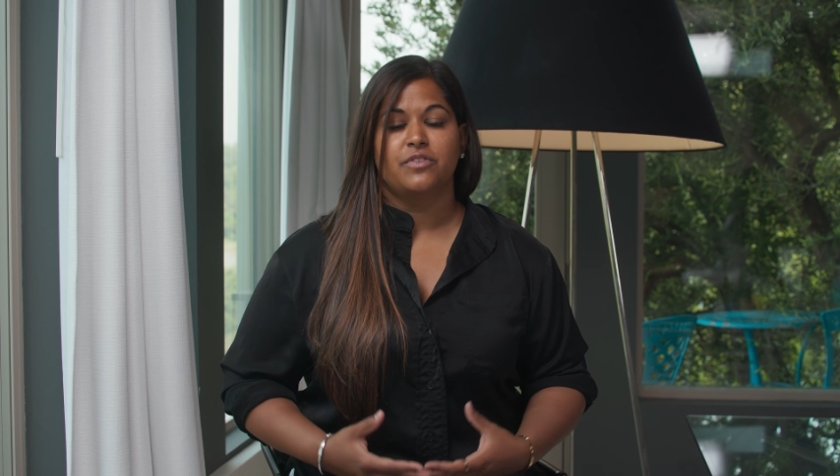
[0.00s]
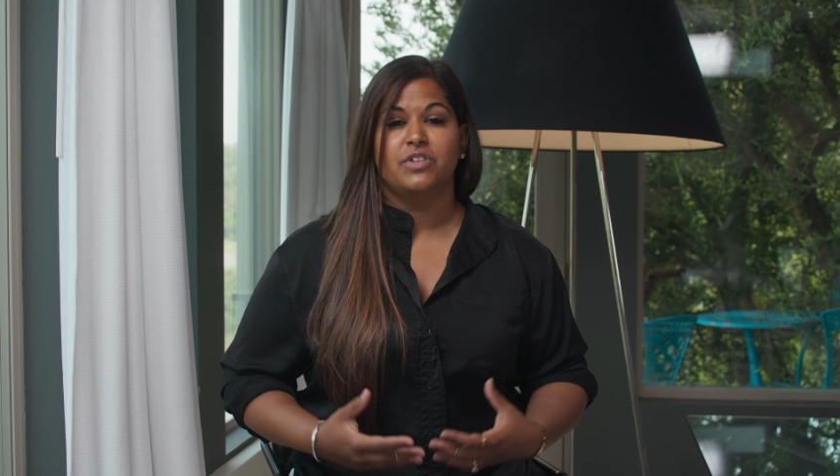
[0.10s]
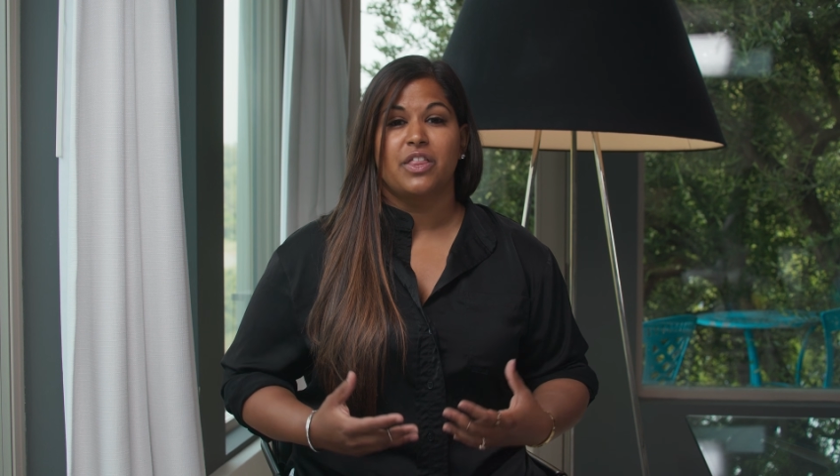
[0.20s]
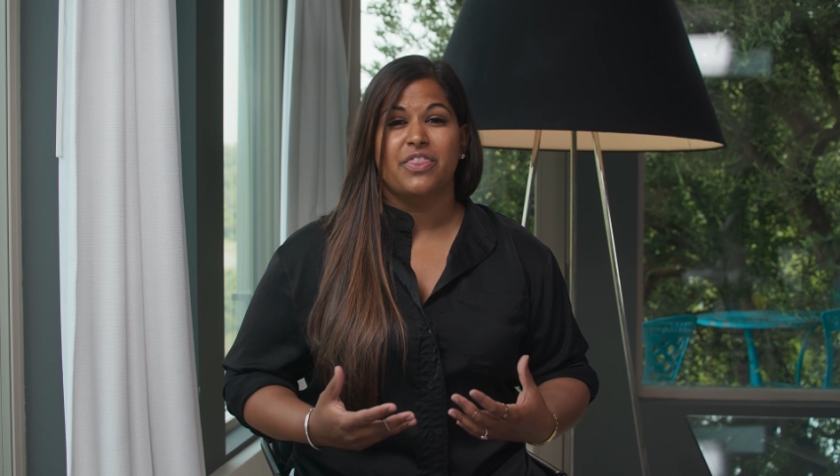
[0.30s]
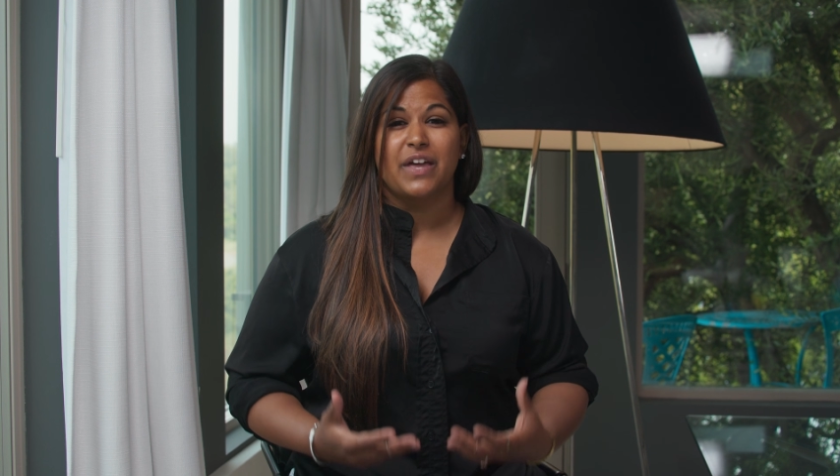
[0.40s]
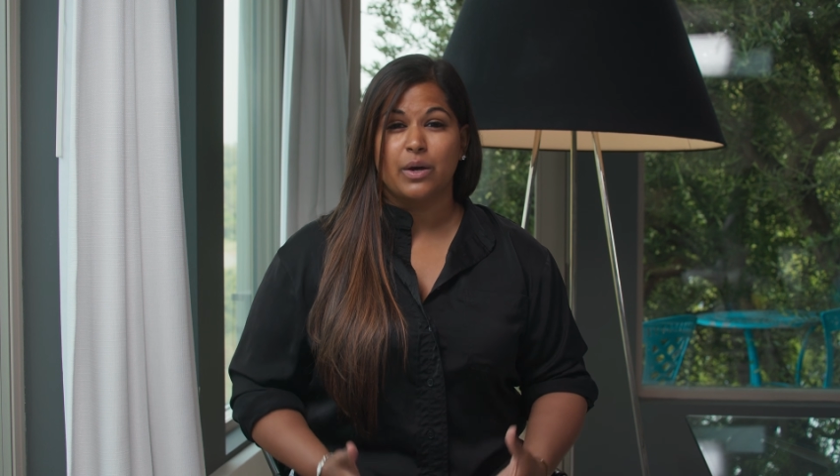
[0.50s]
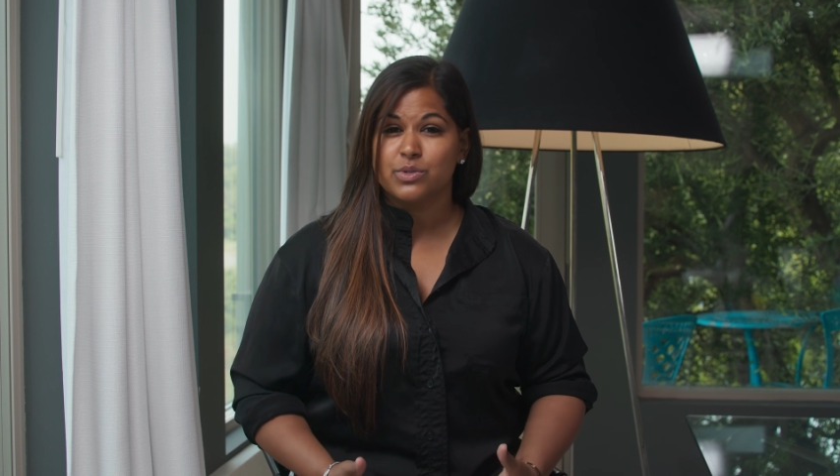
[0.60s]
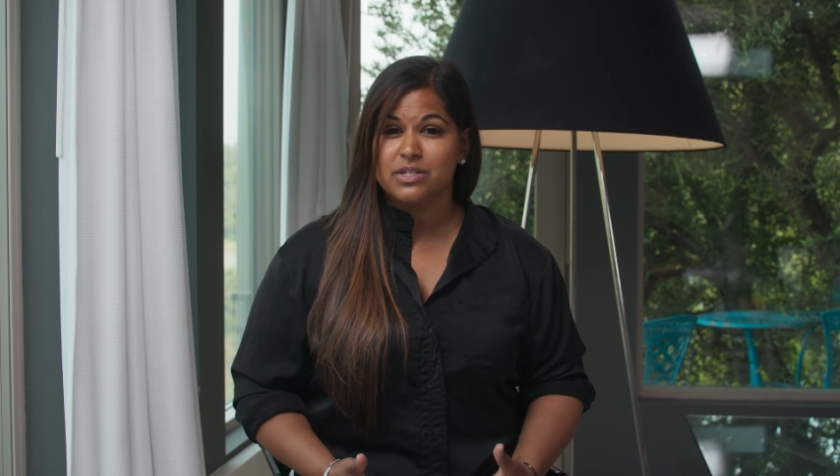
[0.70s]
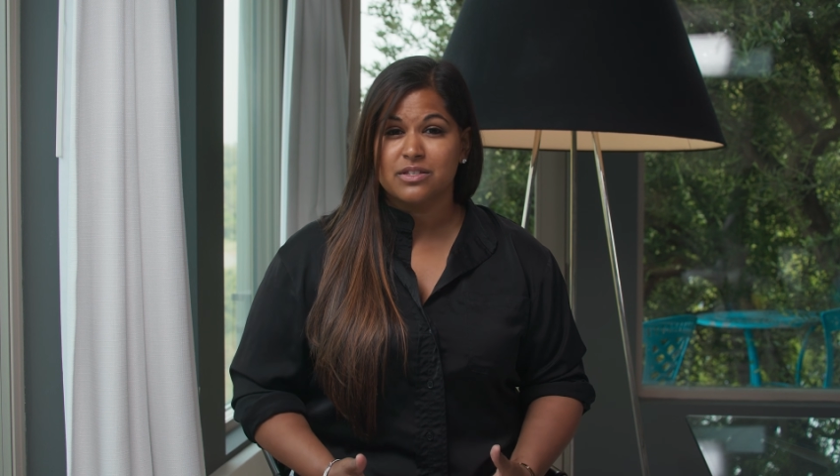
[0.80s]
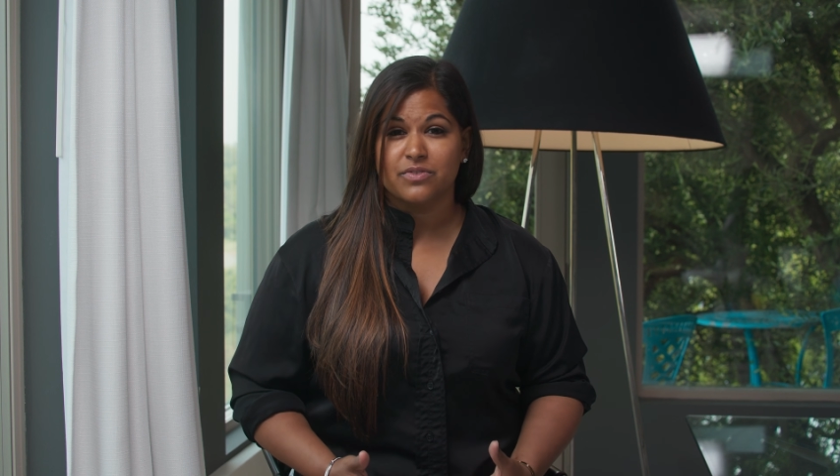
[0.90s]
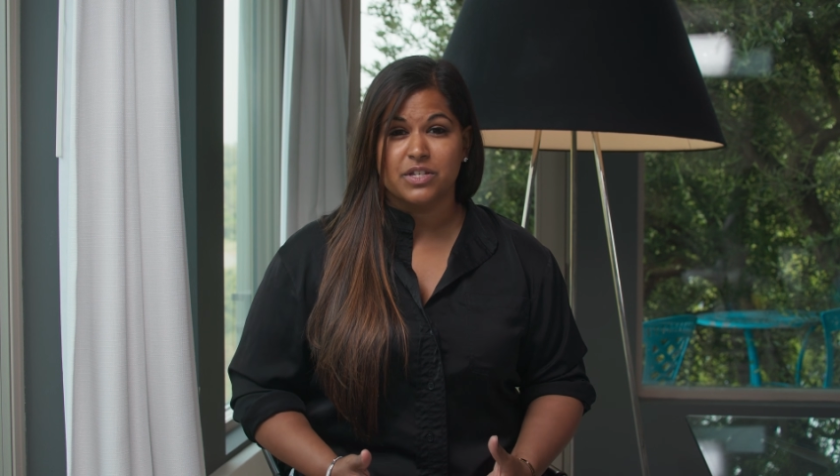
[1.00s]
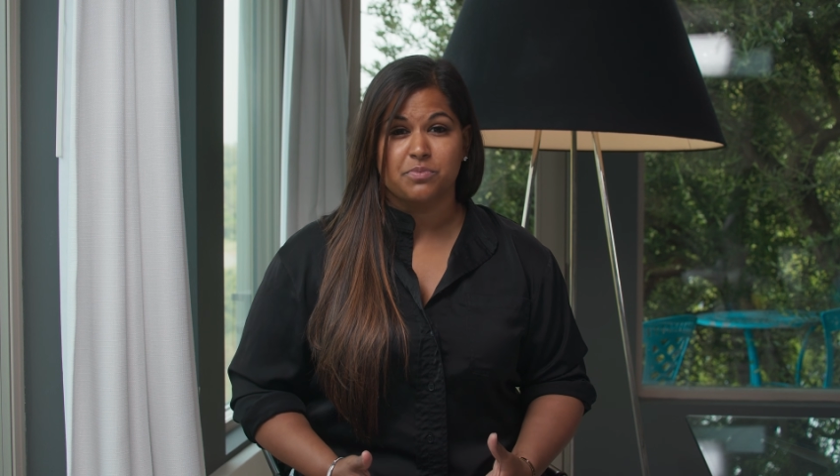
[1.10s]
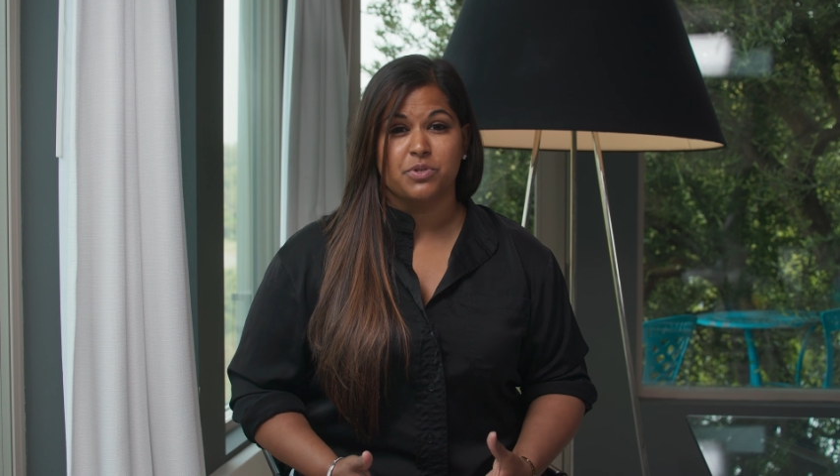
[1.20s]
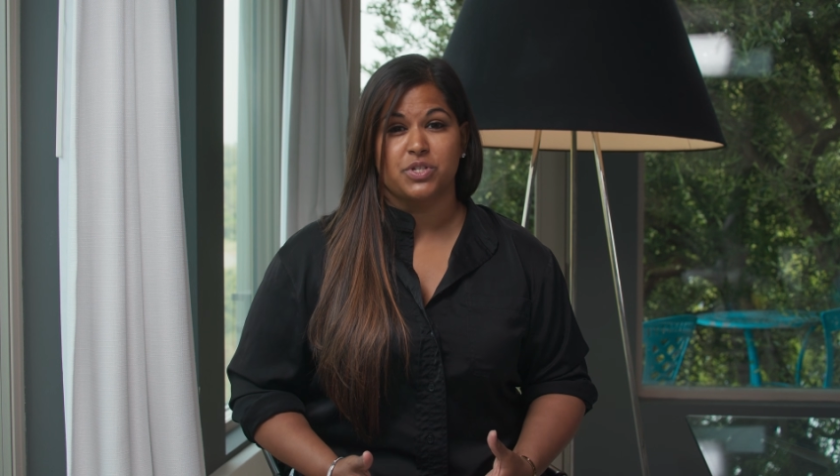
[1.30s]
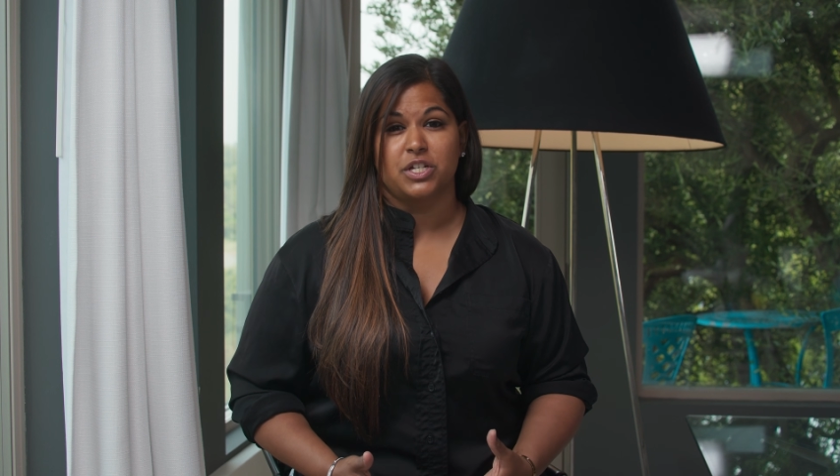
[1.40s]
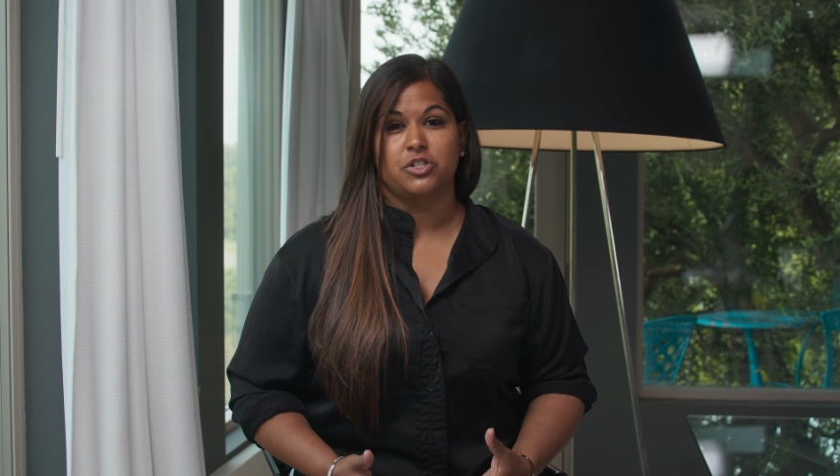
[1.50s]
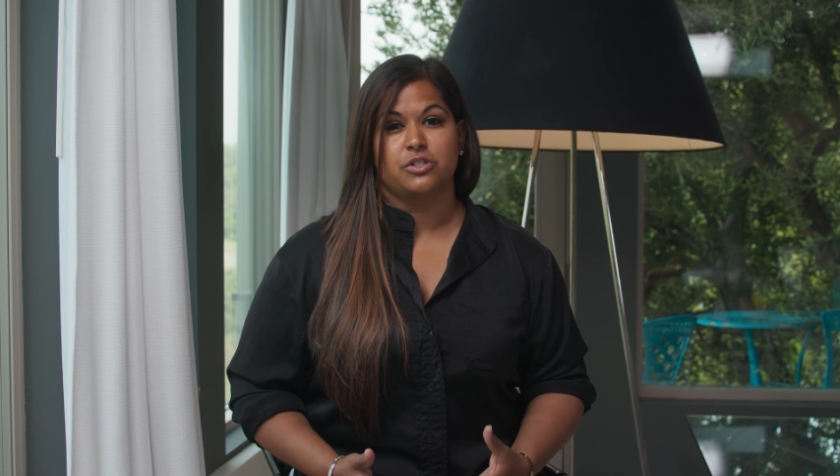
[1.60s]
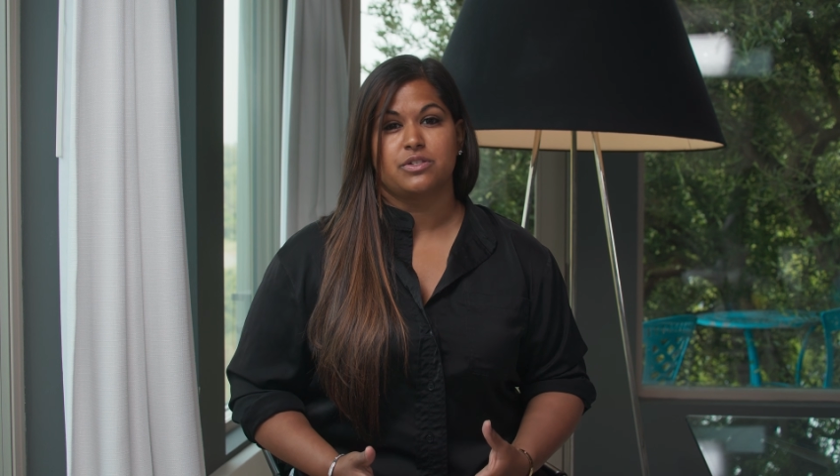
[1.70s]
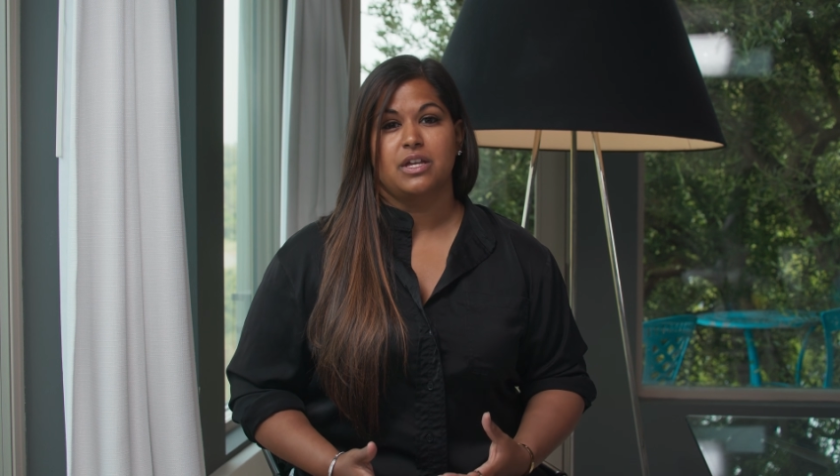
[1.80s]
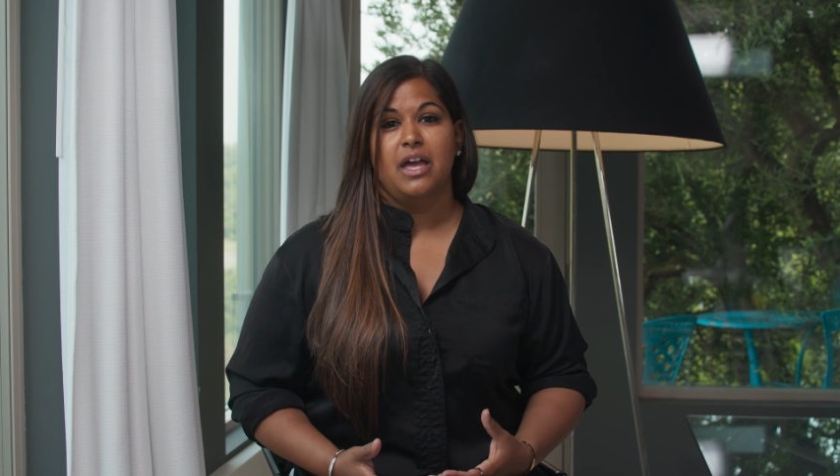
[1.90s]
They've done thousands of these
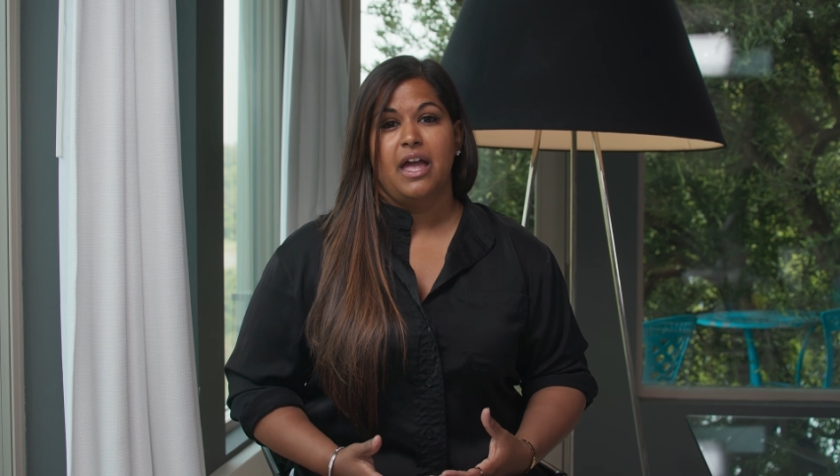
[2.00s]
procedures,